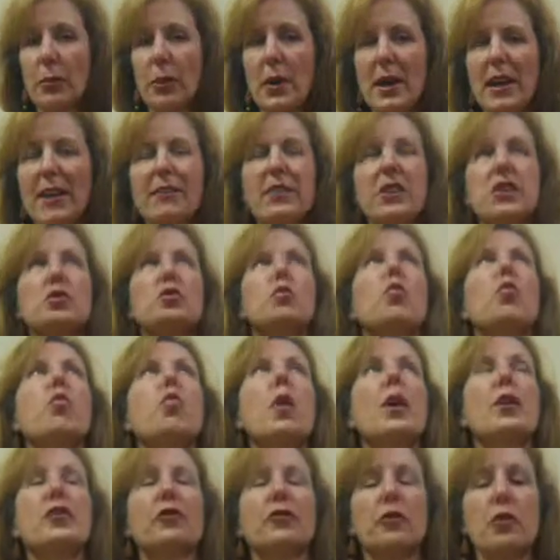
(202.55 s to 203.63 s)
We have these
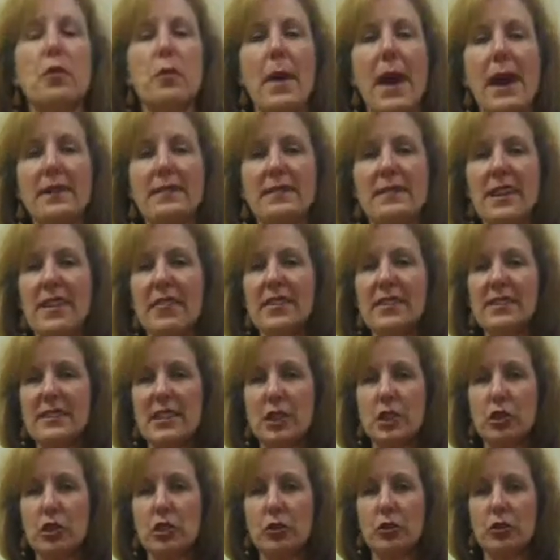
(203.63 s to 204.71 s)
wonderful, magnificent
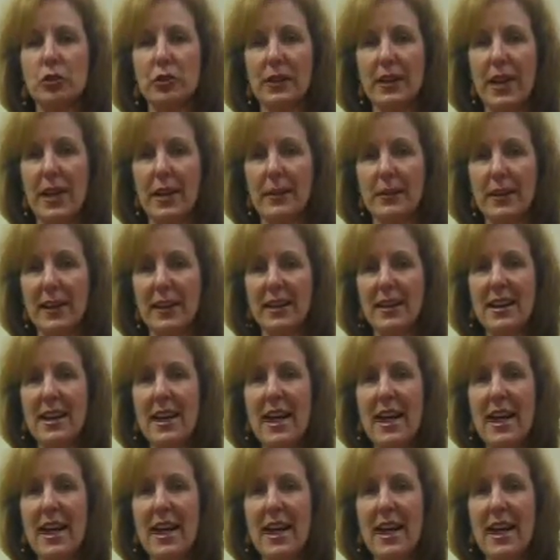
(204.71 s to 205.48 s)
children came in.